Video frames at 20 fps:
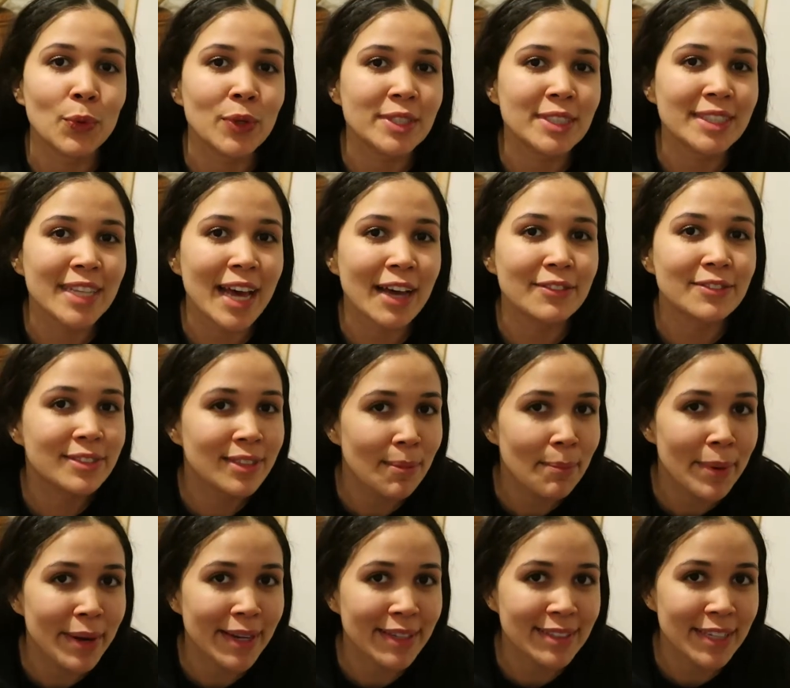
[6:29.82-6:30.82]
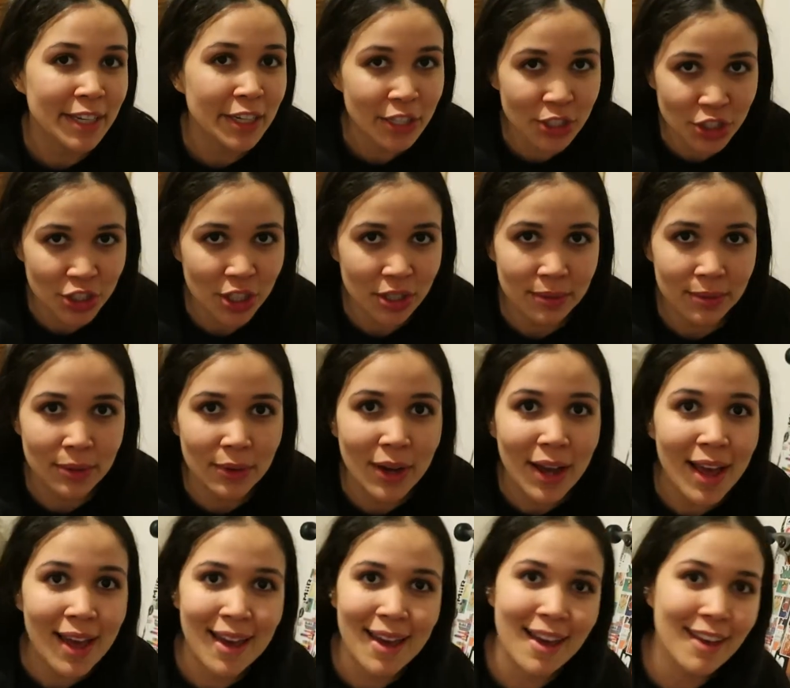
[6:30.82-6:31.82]
was have somebody take a shovel
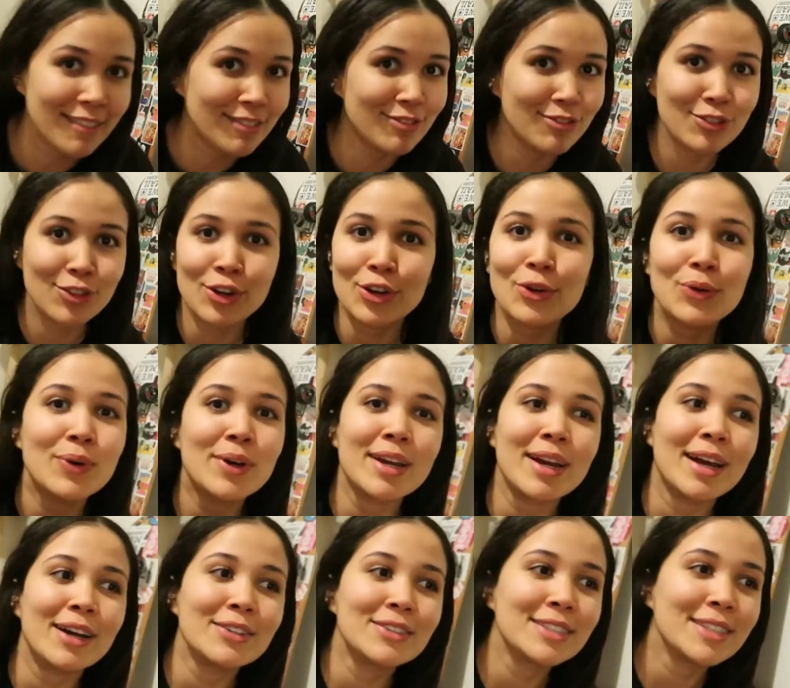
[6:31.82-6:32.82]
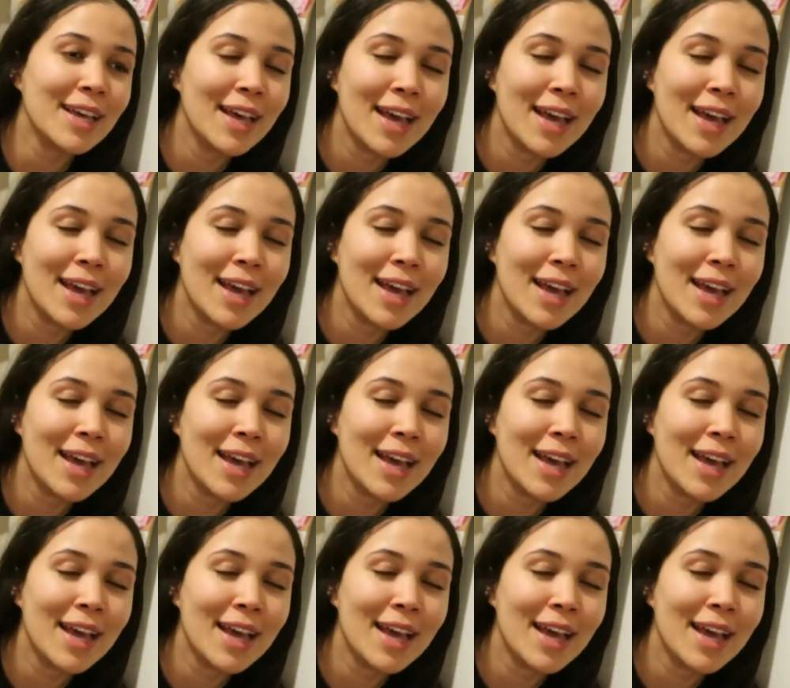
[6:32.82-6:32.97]
and throw it out.